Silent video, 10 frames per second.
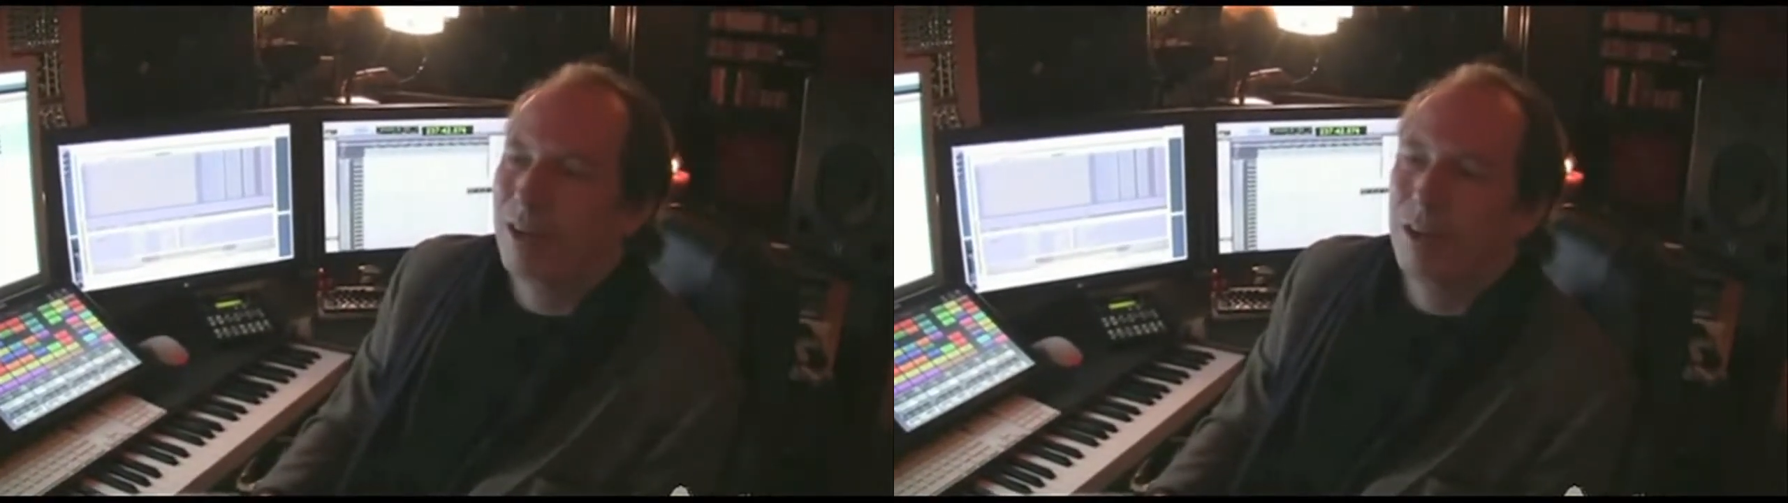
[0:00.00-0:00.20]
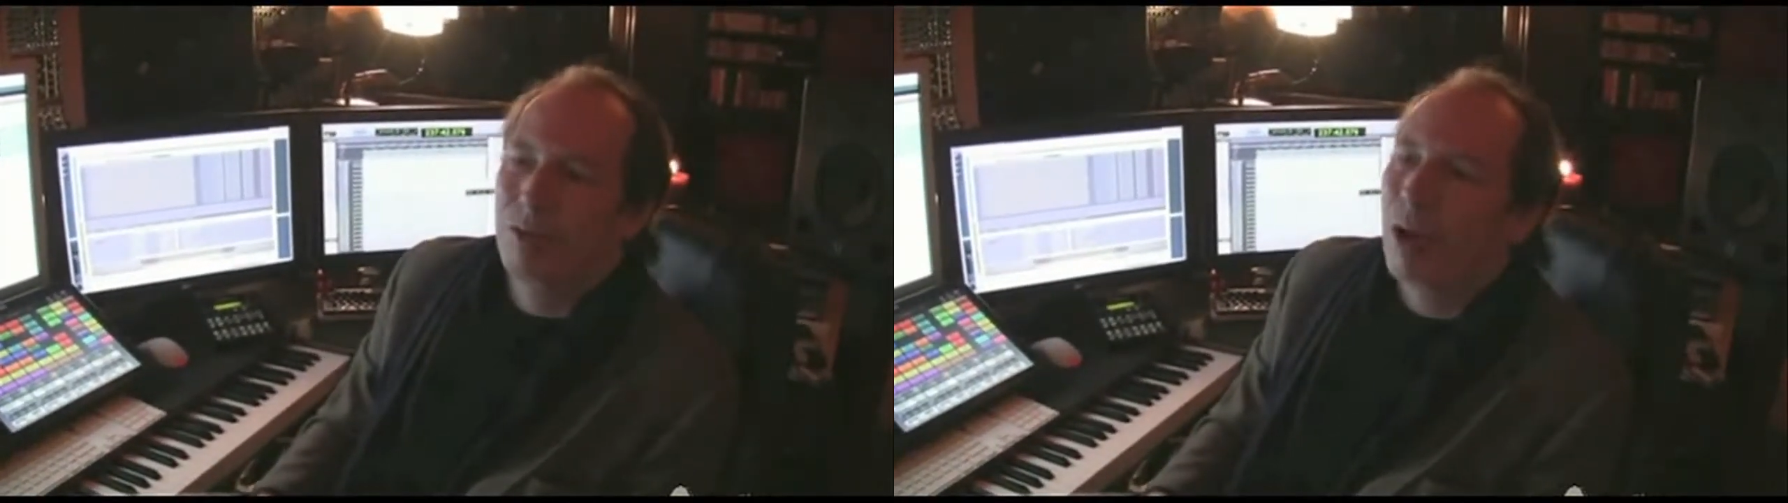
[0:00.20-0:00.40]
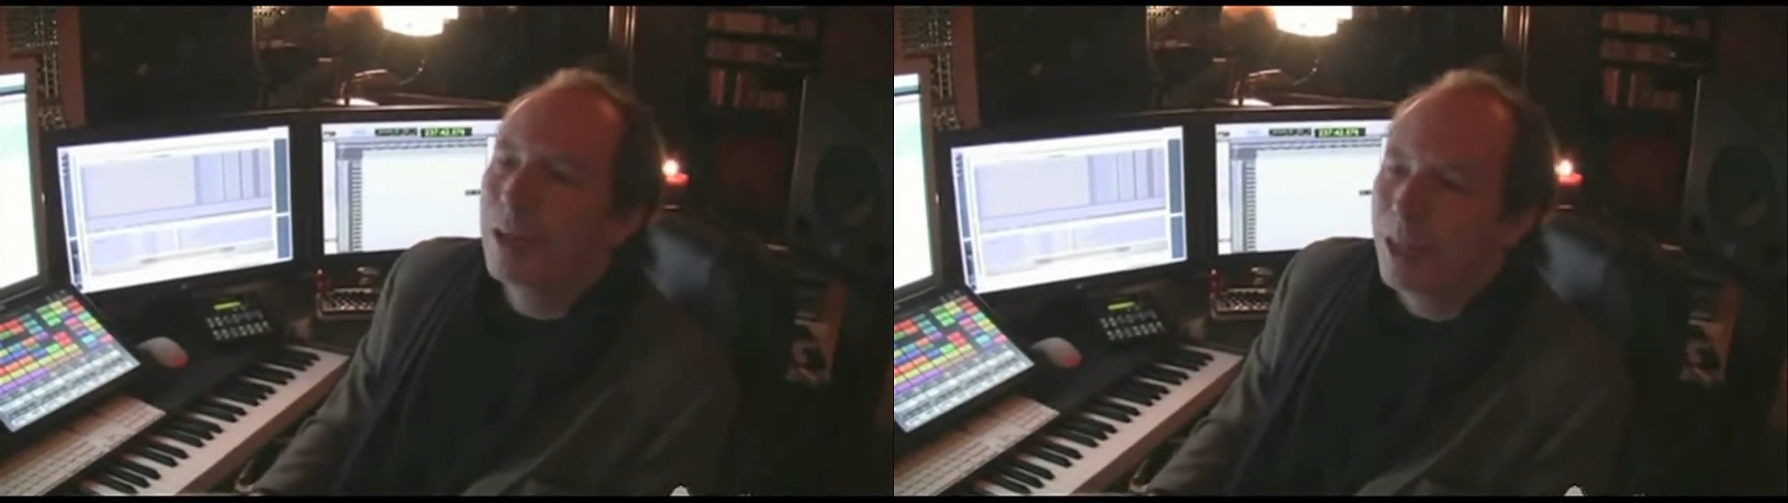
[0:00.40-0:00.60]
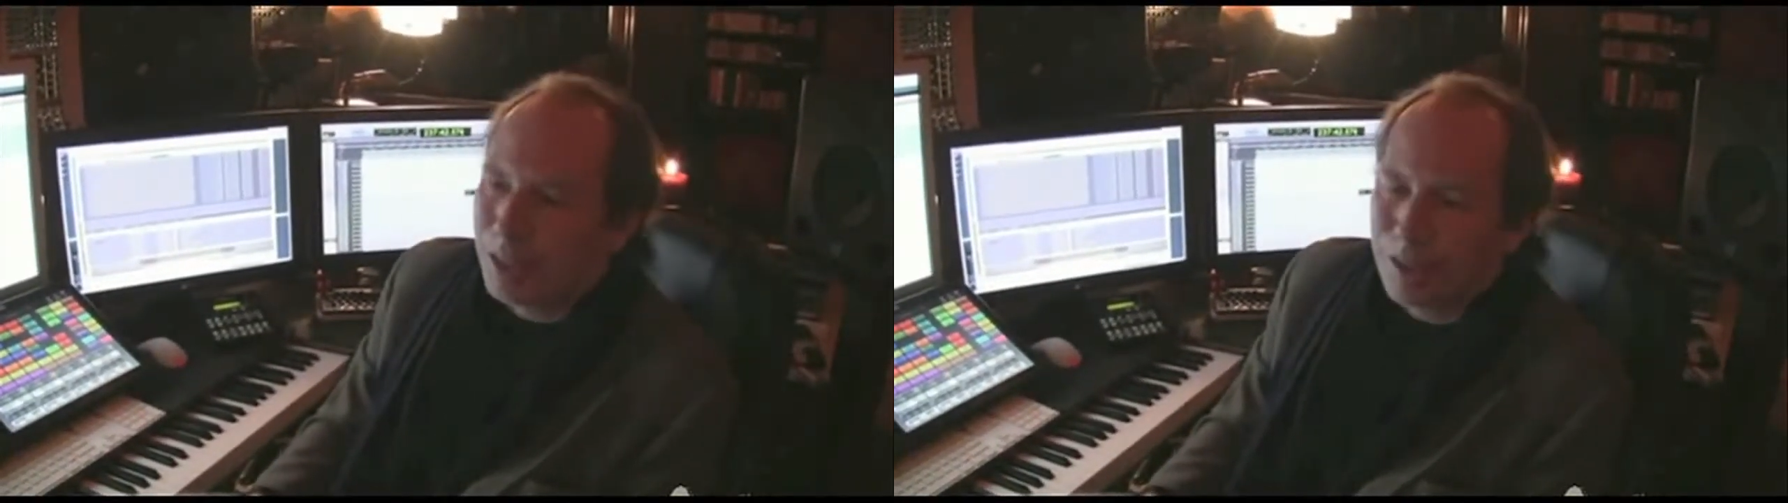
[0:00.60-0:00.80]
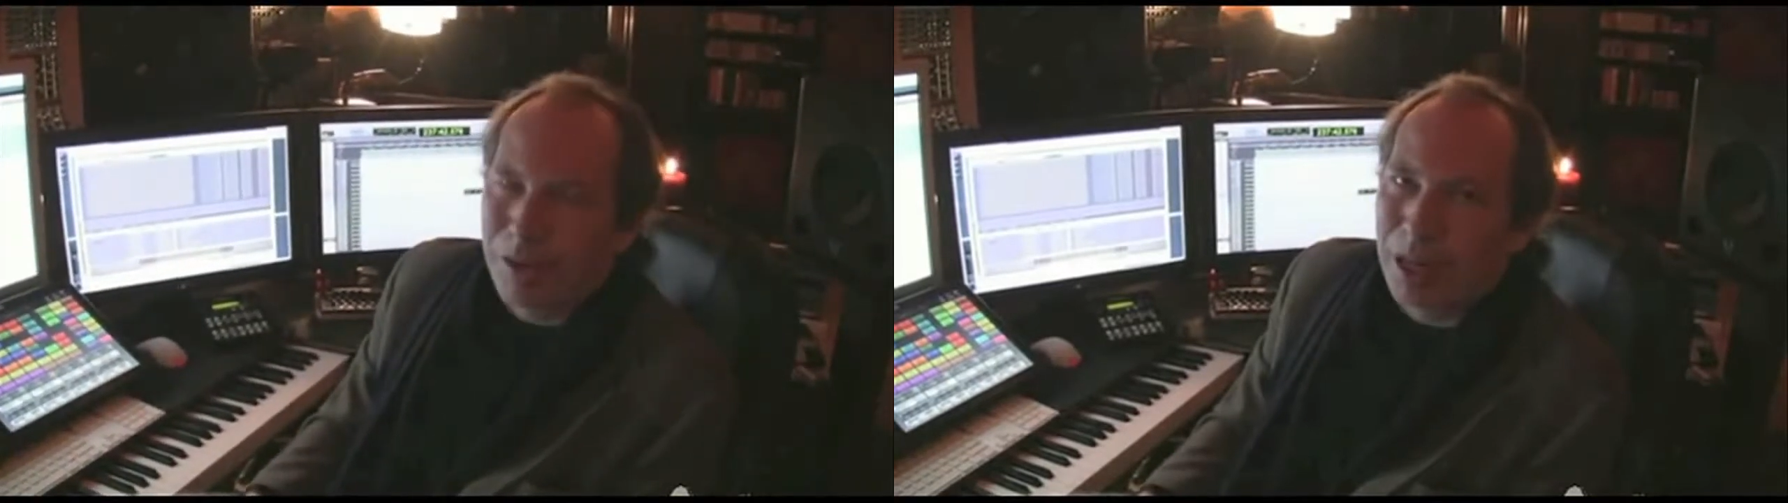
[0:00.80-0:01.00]
neurotic
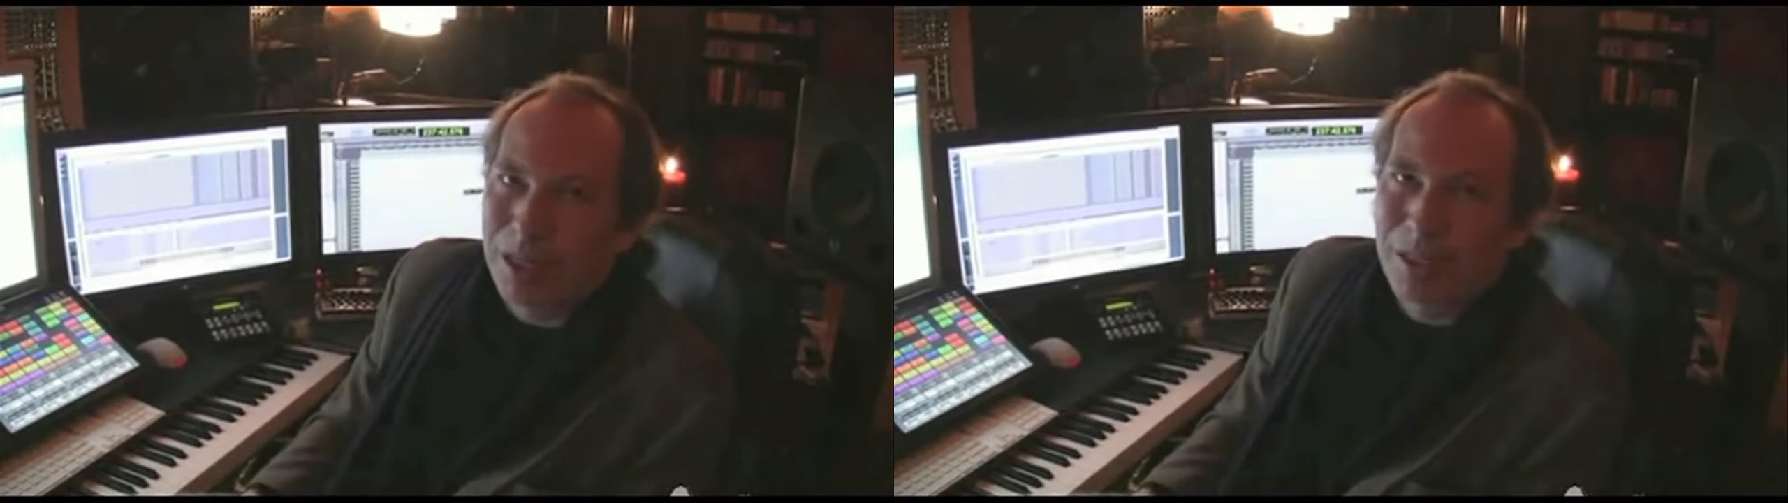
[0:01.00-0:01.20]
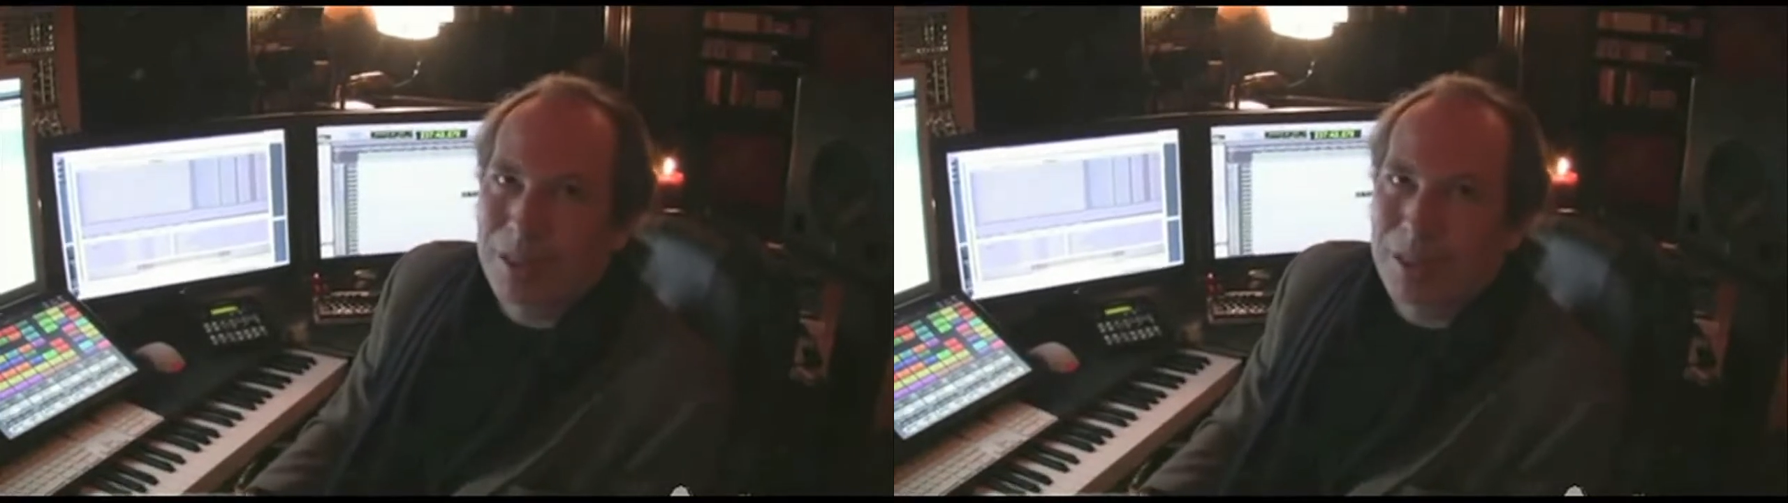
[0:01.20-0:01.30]
struggle,